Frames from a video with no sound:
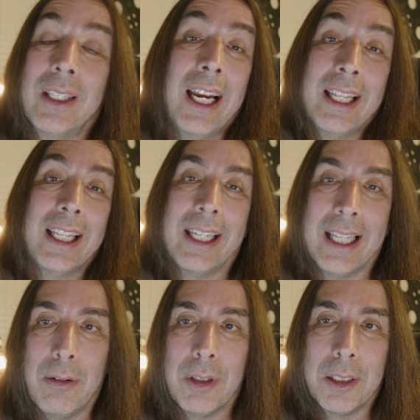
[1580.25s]
I think
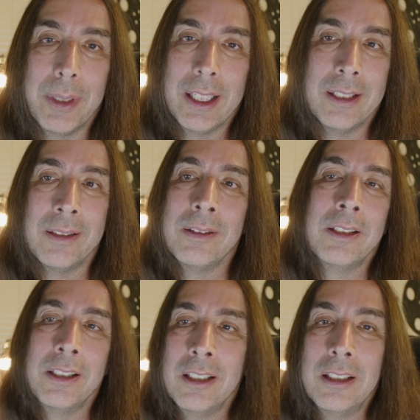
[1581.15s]
that would have been
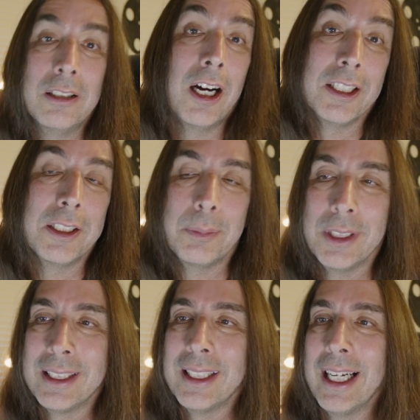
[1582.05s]
awesome
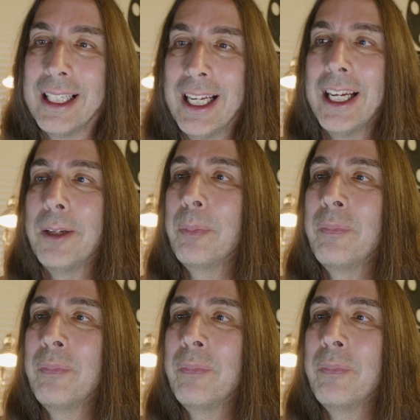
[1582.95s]
just like that.